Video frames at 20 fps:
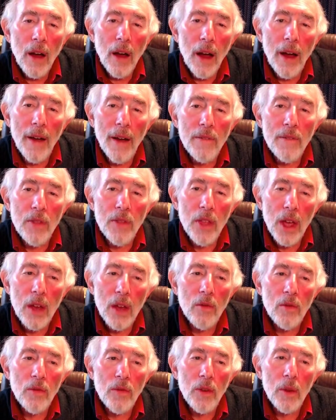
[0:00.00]
and
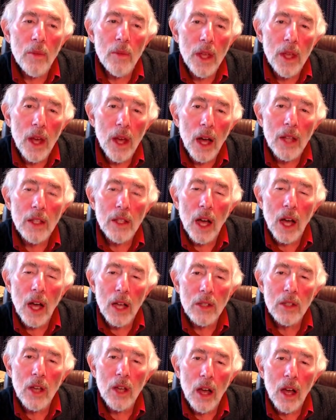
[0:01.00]
then from the
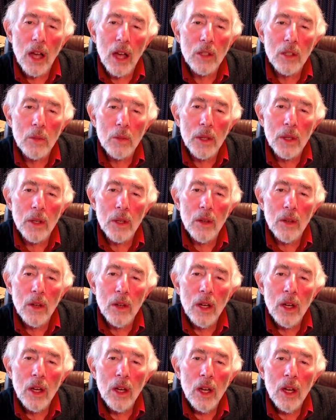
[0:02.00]
Hadassah Hospital
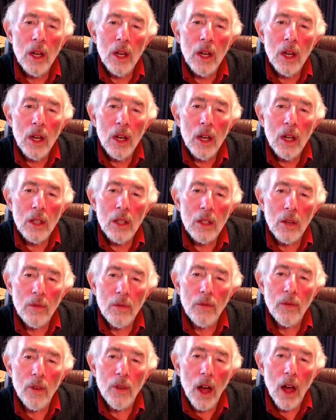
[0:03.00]
to
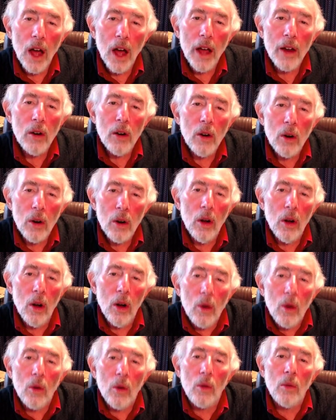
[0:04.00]
fly her
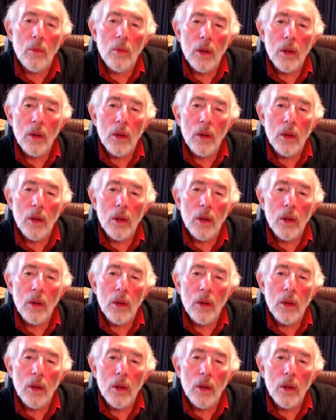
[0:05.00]
home.